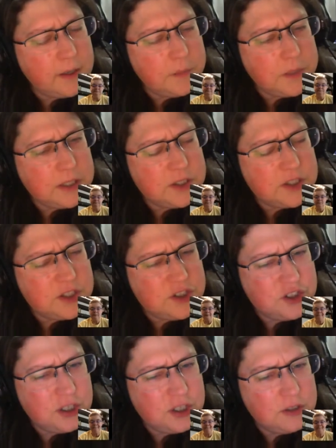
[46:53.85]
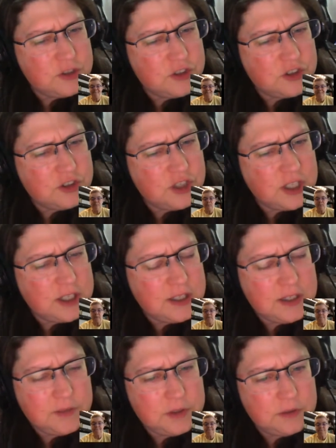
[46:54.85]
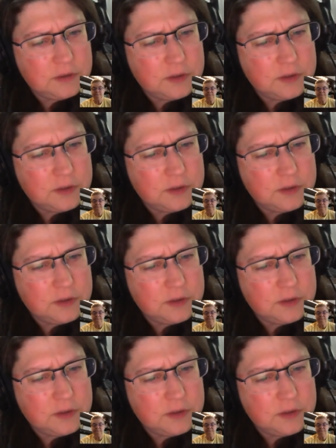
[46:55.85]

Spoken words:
mean, she didn't even